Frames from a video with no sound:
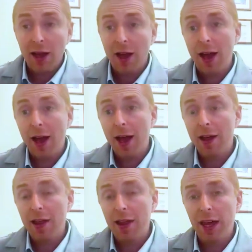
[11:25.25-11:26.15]

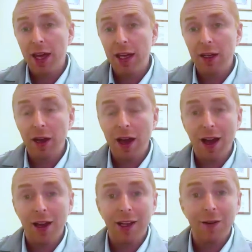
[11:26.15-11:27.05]
They
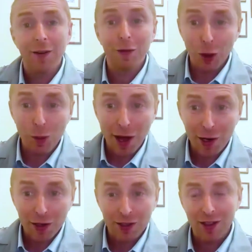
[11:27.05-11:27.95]
can feel
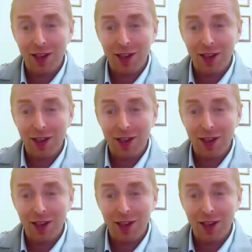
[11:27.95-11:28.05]
better.